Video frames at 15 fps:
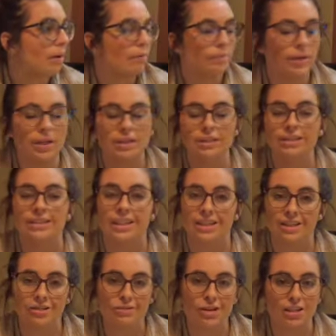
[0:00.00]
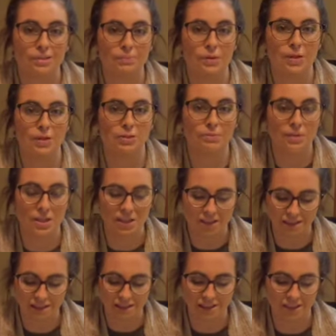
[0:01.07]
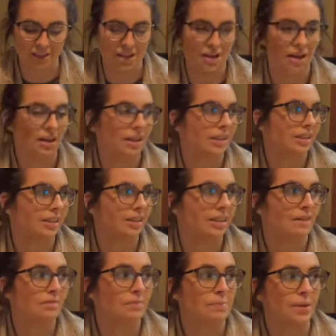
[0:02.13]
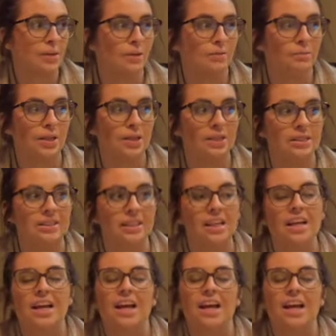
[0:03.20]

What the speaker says: Red beets. Daniel wants pickled beets this year because he loves pickled beets.